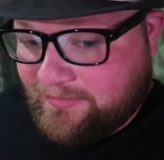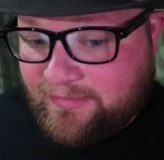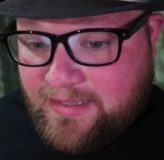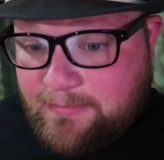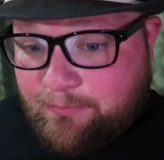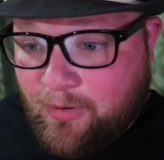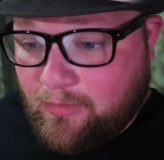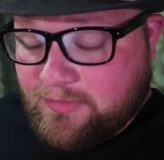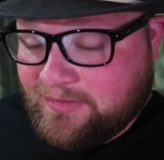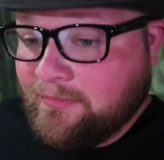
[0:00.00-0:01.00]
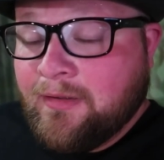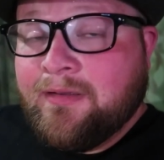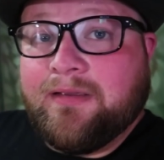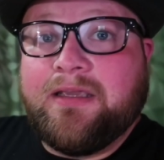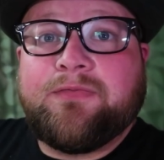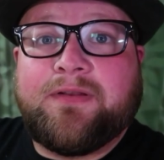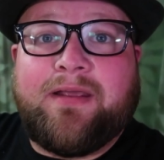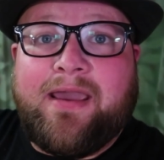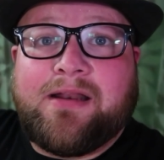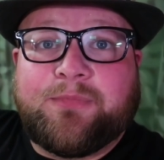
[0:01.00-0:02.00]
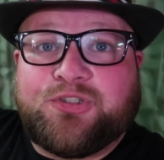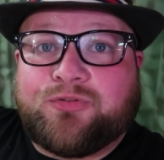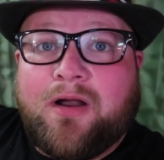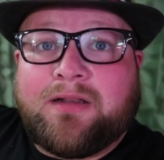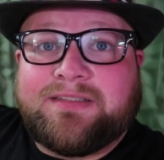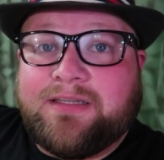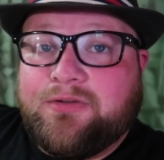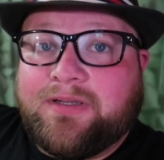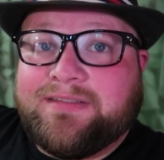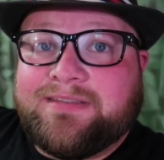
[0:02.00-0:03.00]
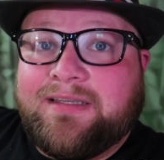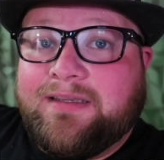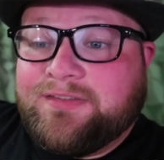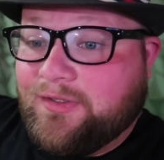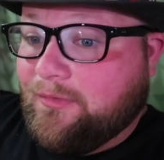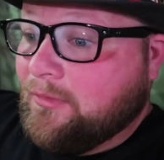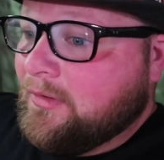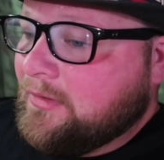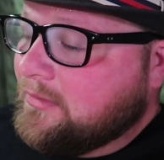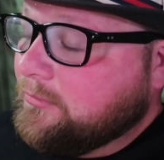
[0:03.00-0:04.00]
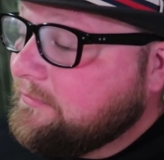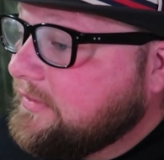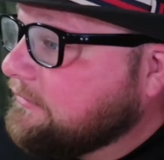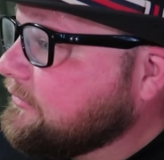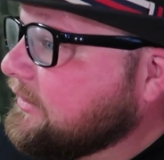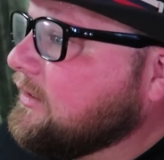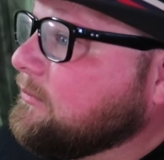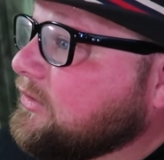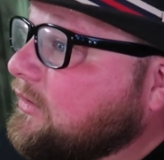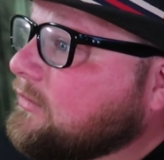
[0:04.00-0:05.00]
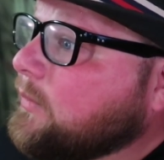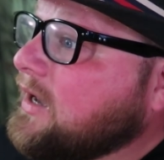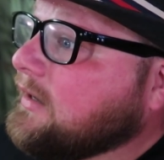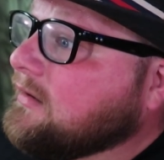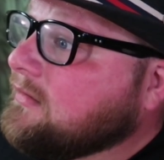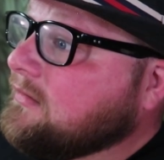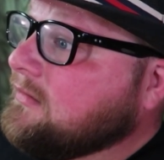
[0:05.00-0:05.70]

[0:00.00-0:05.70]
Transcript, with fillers: and theme parks and even animatronics that you can see. So we've definitely come a long way.